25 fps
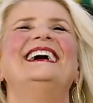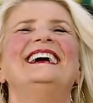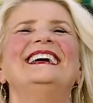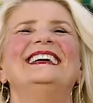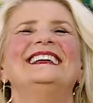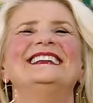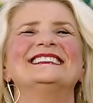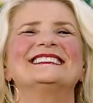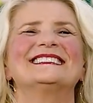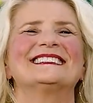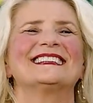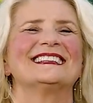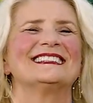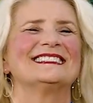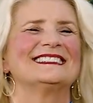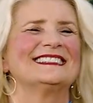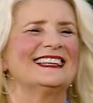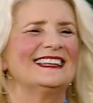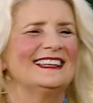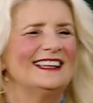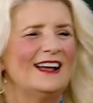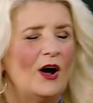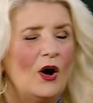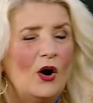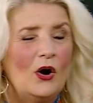He said,
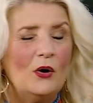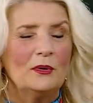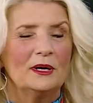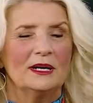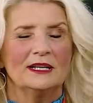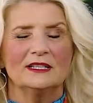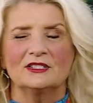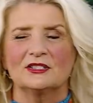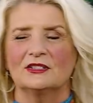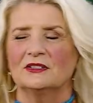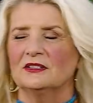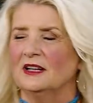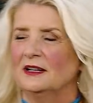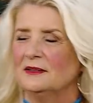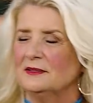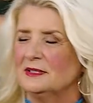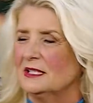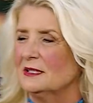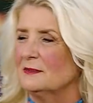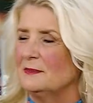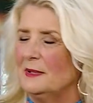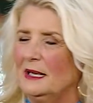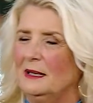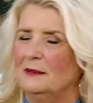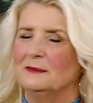"Oh, that's." I
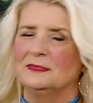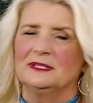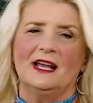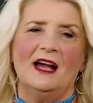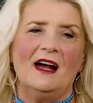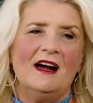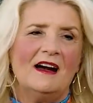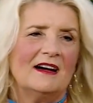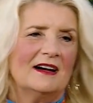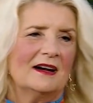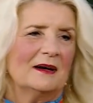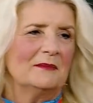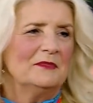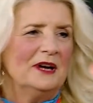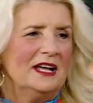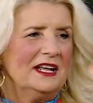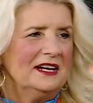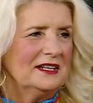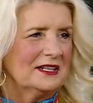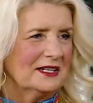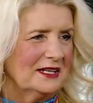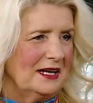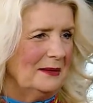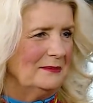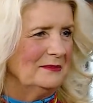said, "But I'm tired. I'm
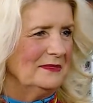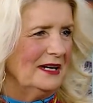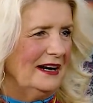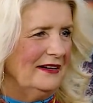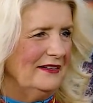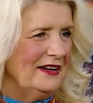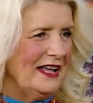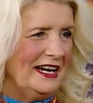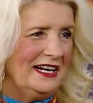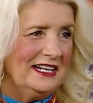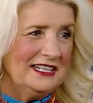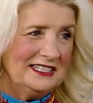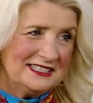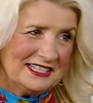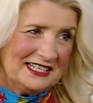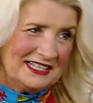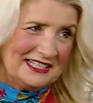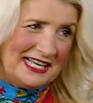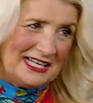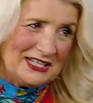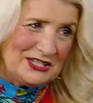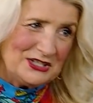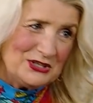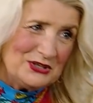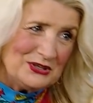ready to. I'm not ready to
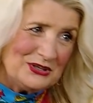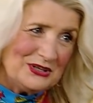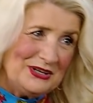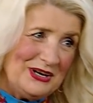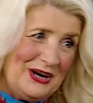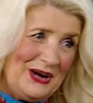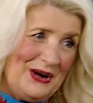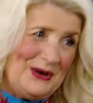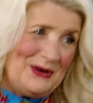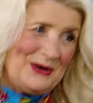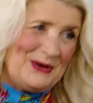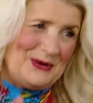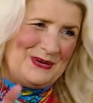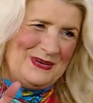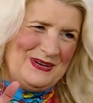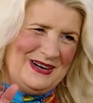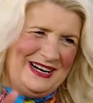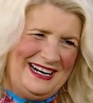let you go."